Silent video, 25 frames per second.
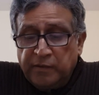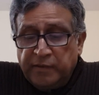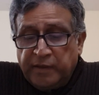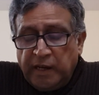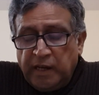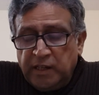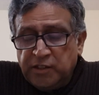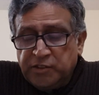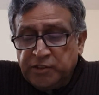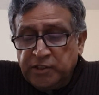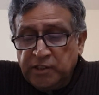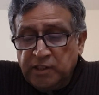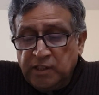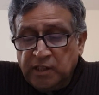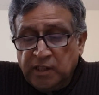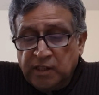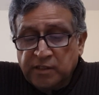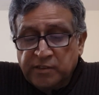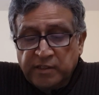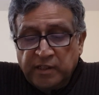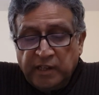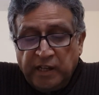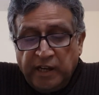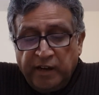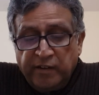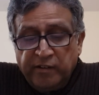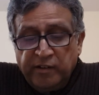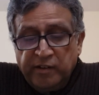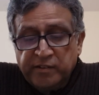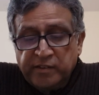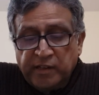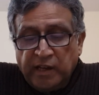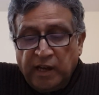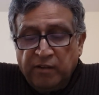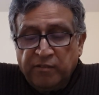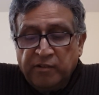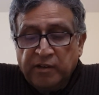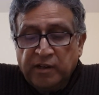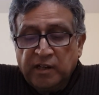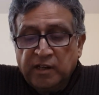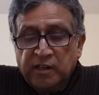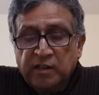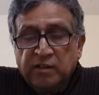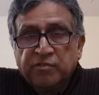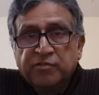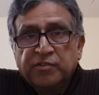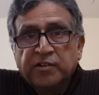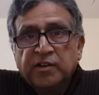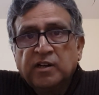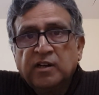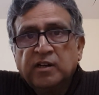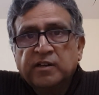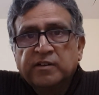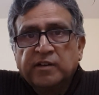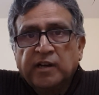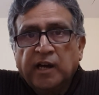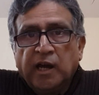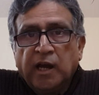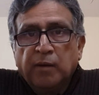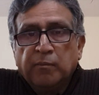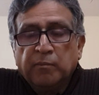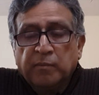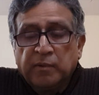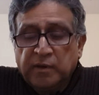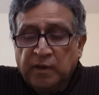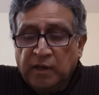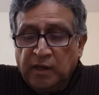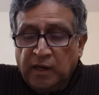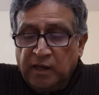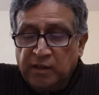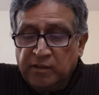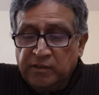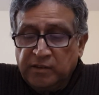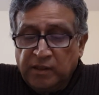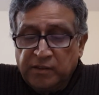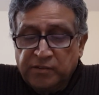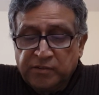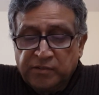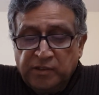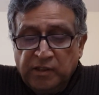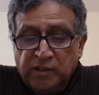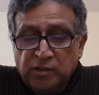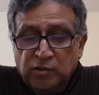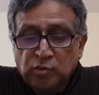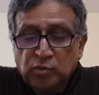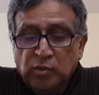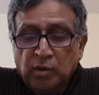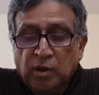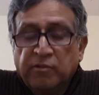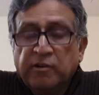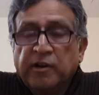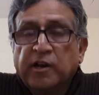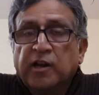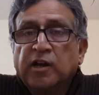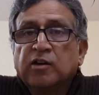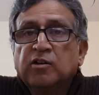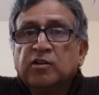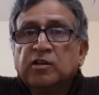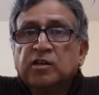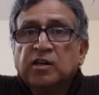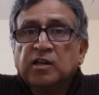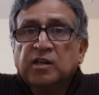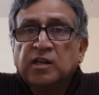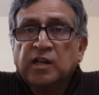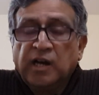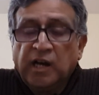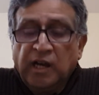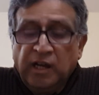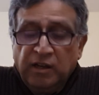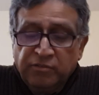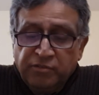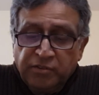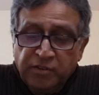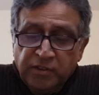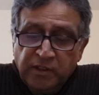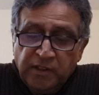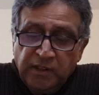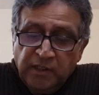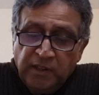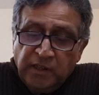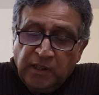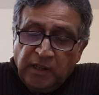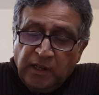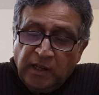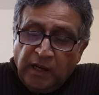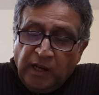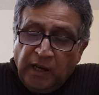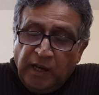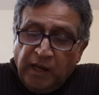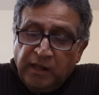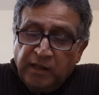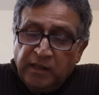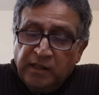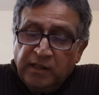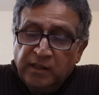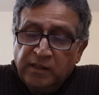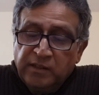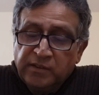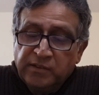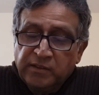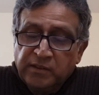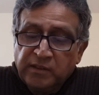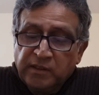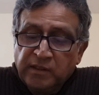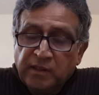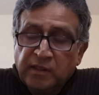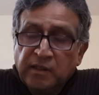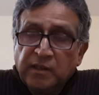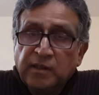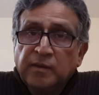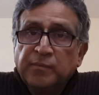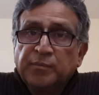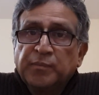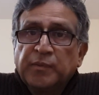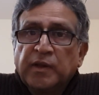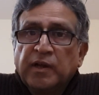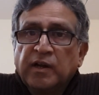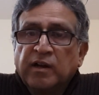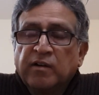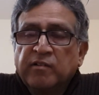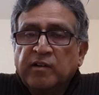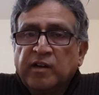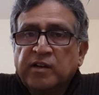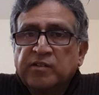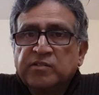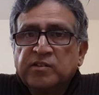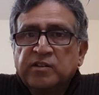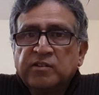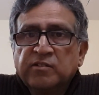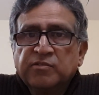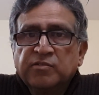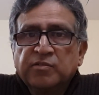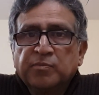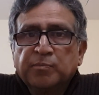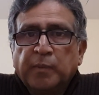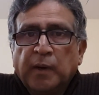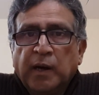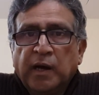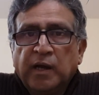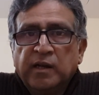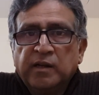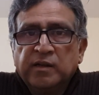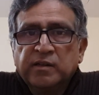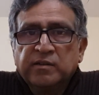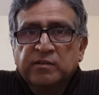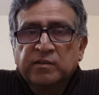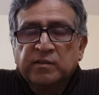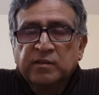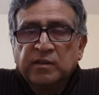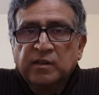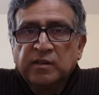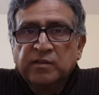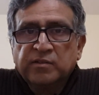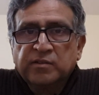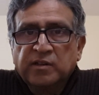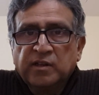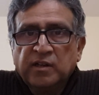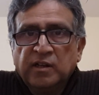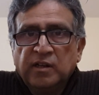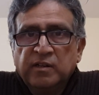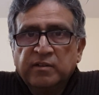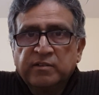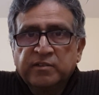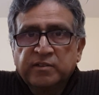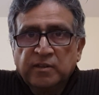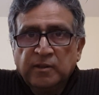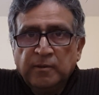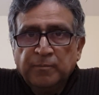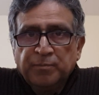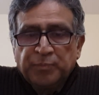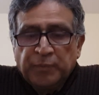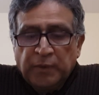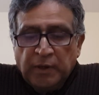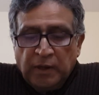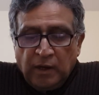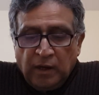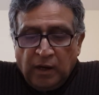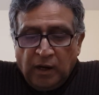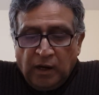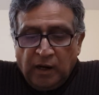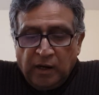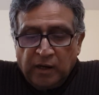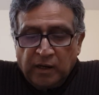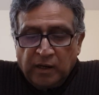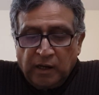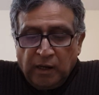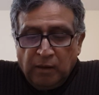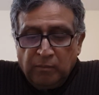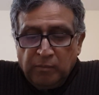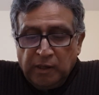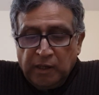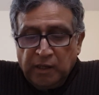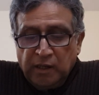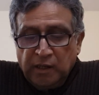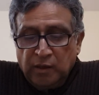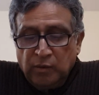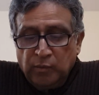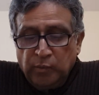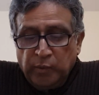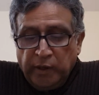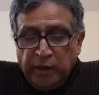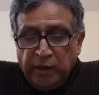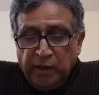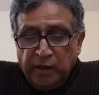There she learns Larry is having a difficult time adjusting to a regular life, and his aggressive pilot skills are coming in